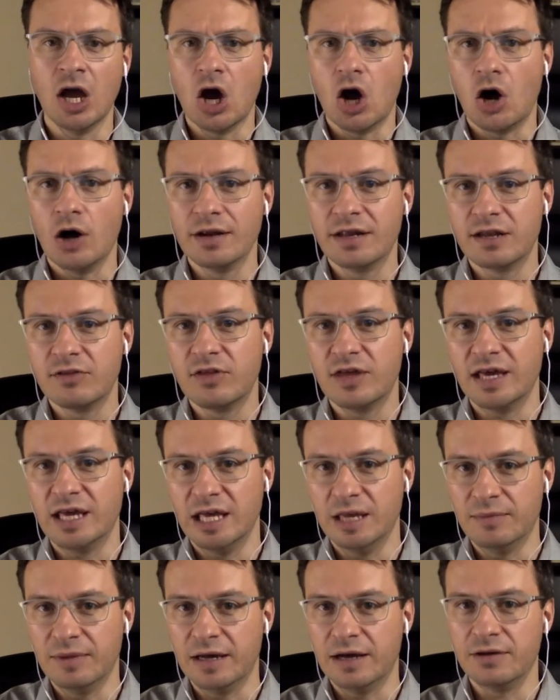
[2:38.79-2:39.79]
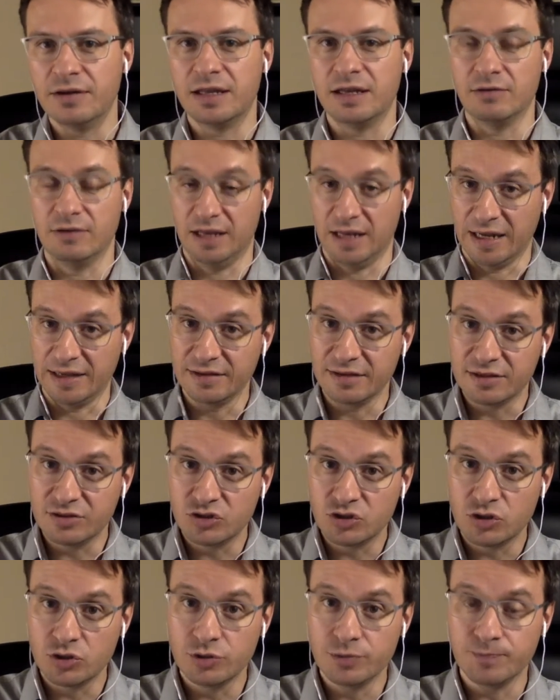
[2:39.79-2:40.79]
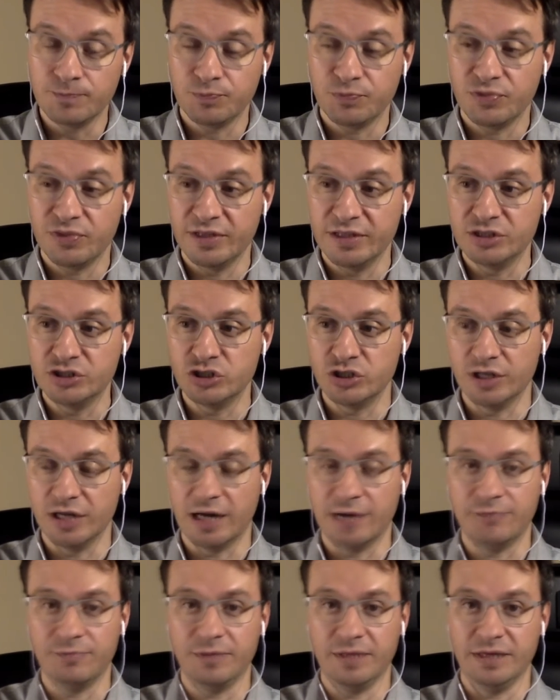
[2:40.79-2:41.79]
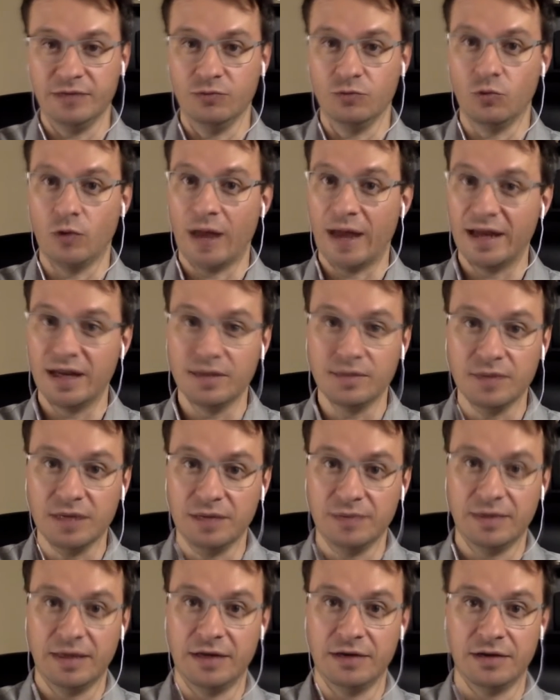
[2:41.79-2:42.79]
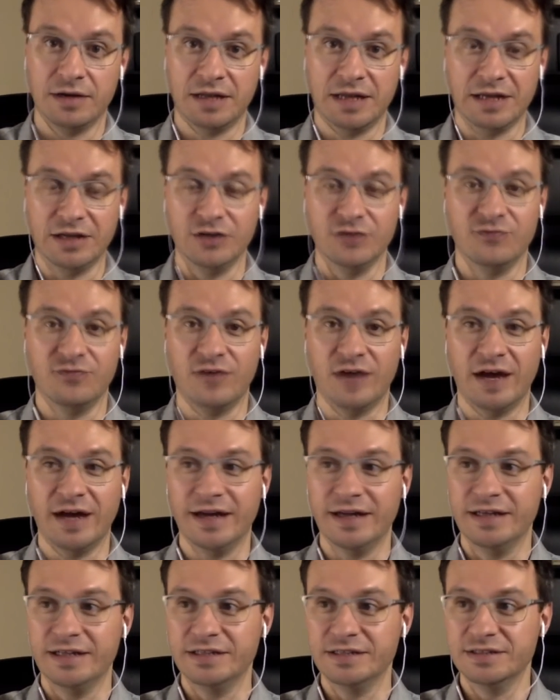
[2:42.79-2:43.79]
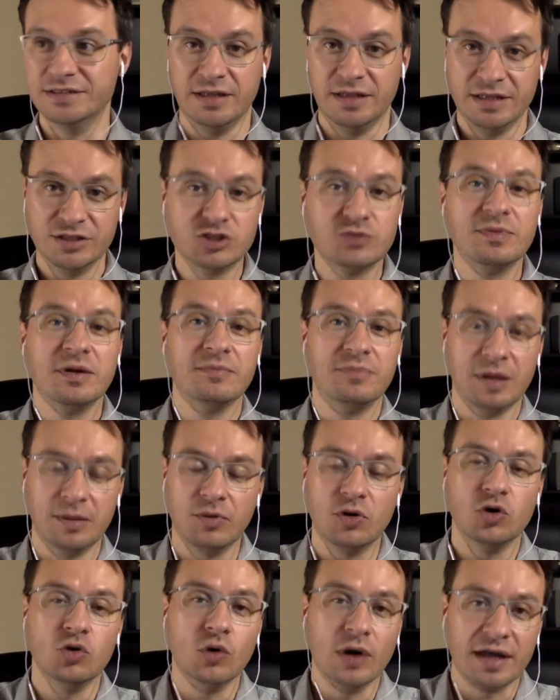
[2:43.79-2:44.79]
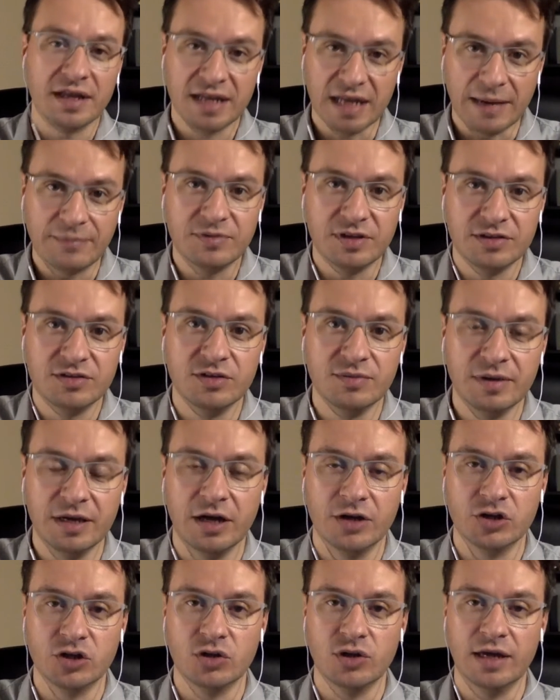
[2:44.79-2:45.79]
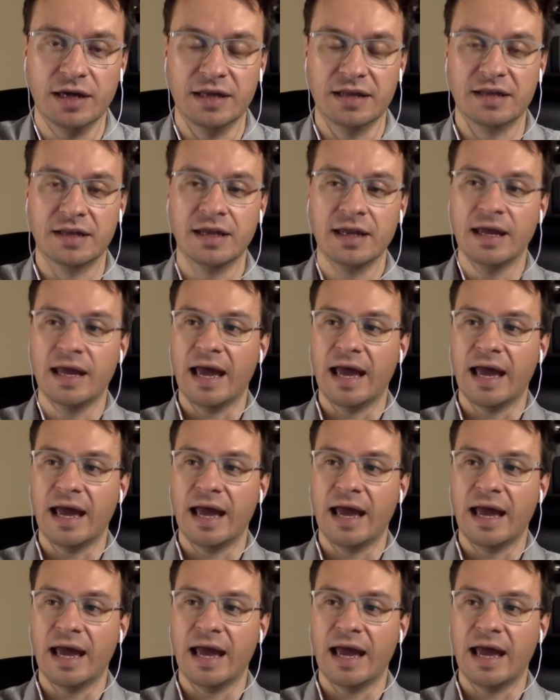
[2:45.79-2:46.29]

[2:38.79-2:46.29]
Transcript: Also, the emails you send it to, these should not be random emails that you find. These should be people who accept it to be on your list.